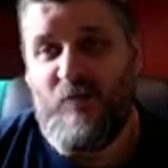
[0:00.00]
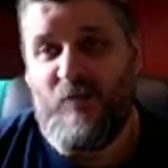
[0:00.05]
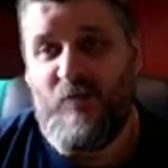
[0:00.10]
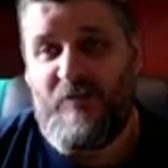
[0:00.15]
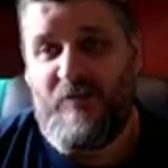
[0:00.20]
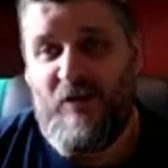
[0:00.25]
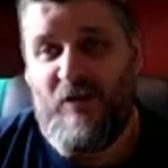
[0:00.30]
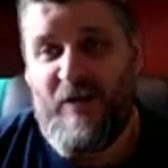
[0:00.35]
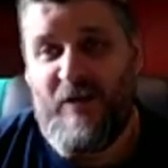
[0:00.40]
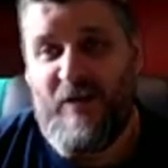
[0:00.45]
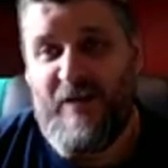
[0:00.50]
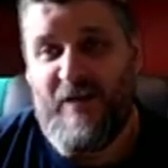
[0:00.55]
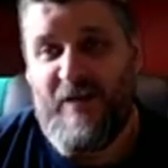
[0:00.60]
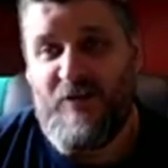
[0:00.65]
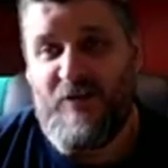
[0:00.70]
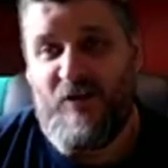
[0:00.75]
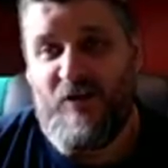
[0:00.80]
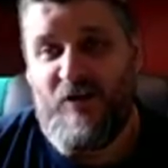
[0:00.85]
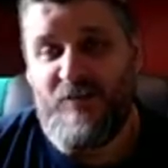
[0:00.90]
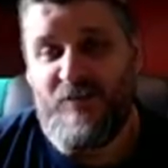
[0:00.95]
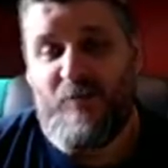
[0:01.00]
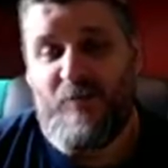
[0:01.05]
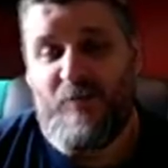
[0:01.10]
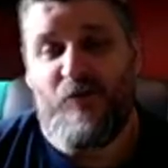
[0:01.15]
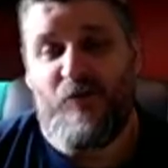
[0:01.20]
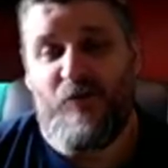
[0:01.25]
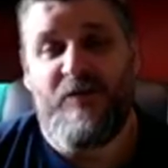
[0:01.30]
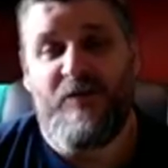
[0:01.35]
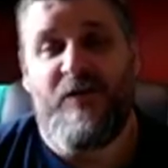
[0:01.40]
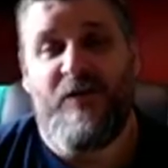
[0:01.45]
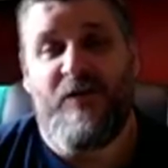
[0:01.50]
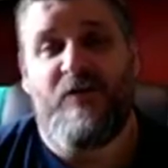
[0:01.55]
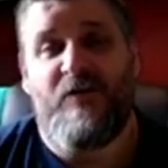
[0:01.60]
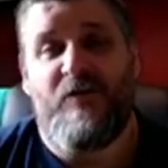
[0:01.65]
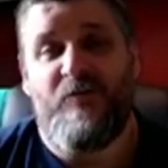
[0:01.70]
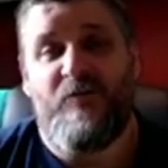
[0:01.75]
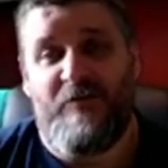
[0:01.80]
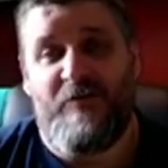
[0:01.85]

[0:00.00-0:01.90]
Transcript: We've already had the RXW in there.